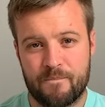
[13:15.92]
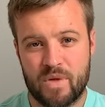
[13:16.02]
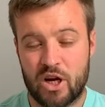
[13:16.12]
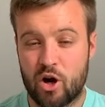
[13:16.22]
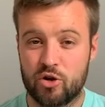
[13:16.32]

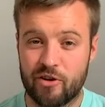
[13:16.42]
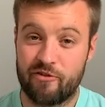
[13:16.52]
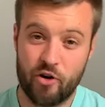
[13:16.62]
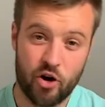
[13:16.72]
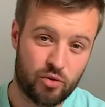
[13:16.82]
It goes on
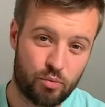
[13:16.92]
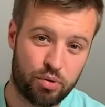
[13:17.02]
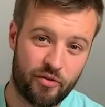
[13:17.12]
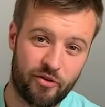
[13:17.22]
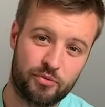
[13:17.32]
further in
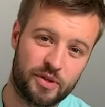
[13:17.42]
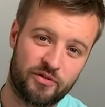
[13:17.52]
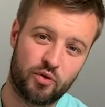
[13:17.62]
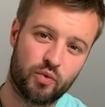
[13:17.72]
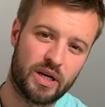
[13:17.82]
Proverbs,
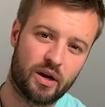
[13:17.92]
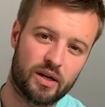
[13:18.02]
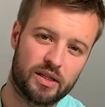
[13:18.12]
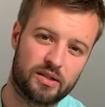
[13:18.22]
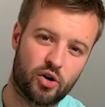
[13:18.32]
if you read
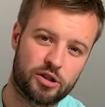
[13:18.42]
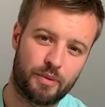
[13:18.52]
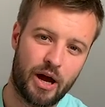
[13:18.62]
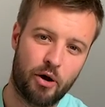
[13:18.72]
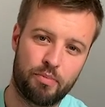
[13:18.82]
on, it talks
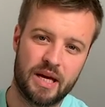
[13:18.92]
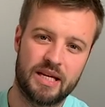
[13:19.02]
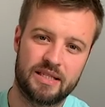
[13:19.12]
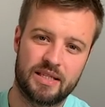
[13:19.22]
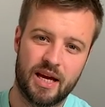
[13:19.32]
about how
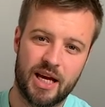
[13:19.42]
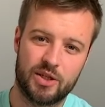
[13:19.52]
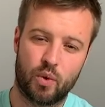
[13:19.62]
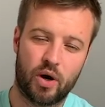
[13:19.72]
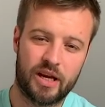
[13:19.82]
peace
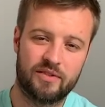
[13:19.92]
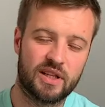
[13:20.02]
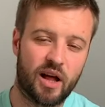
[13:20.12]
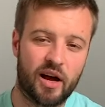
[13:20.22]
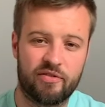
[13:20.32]
is what
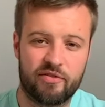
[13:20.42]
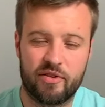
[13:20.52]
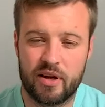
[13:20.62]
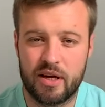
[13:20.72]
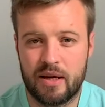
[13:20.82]
gives life.